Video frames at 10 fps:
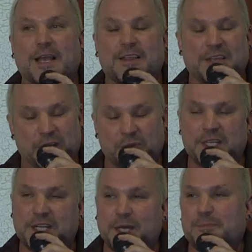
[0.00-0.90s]
They don't
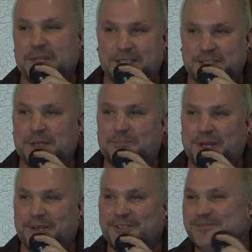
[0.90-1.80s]
get up and they sleep
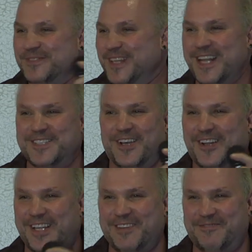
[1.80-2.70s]
better. That's all
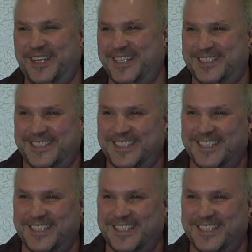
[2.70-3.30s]
that means.